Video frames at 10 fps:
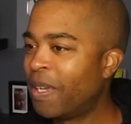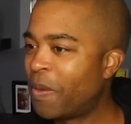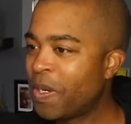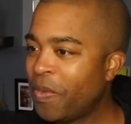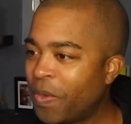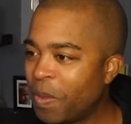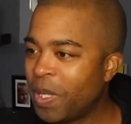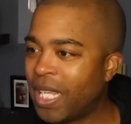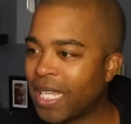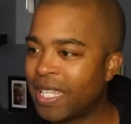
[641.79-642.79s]
I wonder if it'll
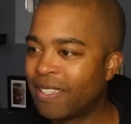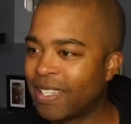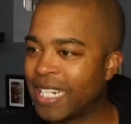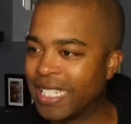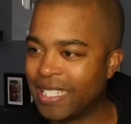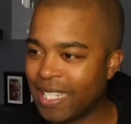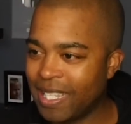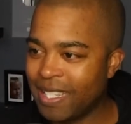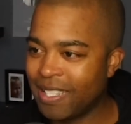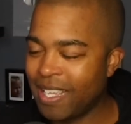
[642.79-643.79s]
be like he'll get
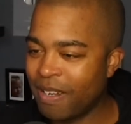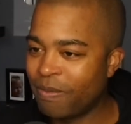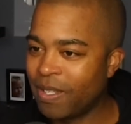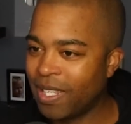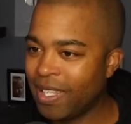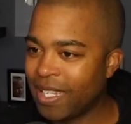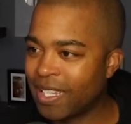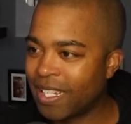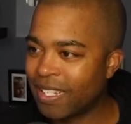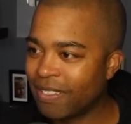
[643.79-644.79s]
addicted to that feeling
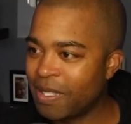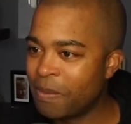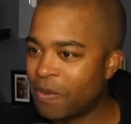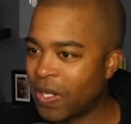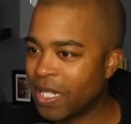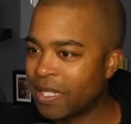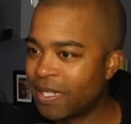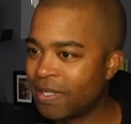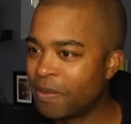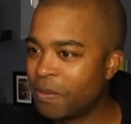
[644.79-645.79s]
and then he'll keep wanting
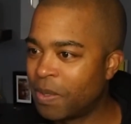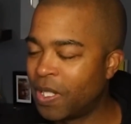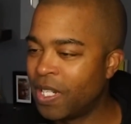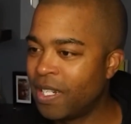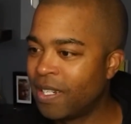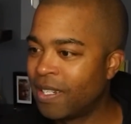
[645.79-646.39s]
to do good.